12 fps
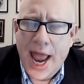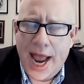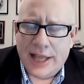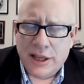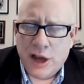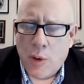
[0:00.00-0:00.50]

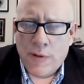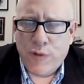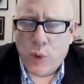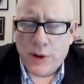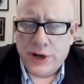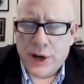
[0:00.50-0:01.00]
At the going
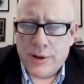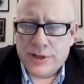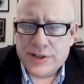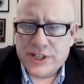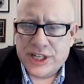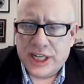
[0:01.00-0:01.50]
forward
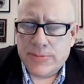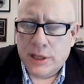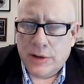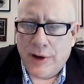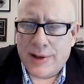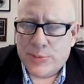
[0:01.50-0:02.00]
dose of 6
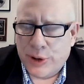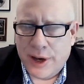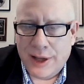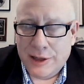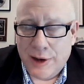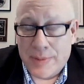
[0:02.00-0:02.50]

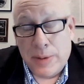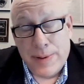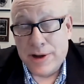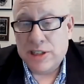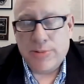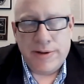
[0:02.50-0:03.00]
mg/kg, it
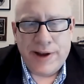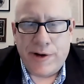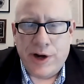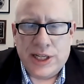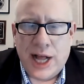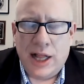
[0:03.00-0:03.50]
appears to be
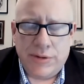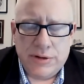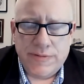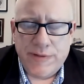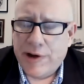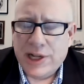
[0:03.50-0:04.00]
very
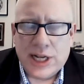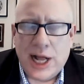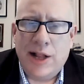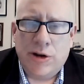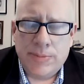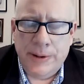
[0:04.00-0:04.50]

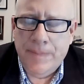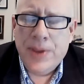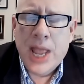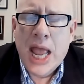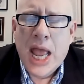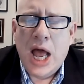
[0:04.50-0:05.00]
tolerable,
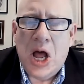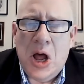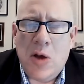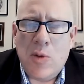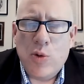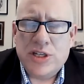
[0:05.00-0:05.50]

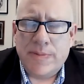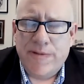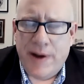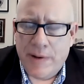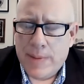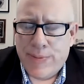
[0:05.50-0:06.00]
with some
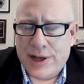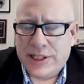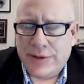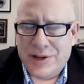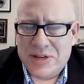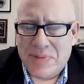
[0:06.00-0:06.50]
very
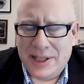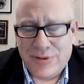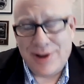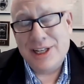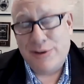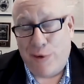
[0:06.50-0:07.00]
impressive response
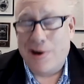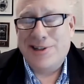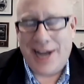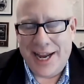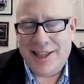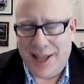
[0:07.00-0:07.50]
rates, as far as
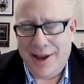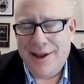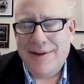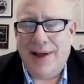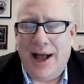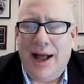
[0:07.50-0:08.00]
I think,
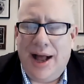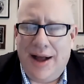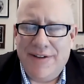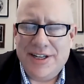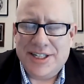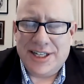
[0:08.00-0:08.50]

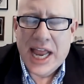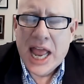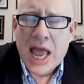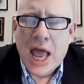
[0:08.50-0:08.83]
obviously.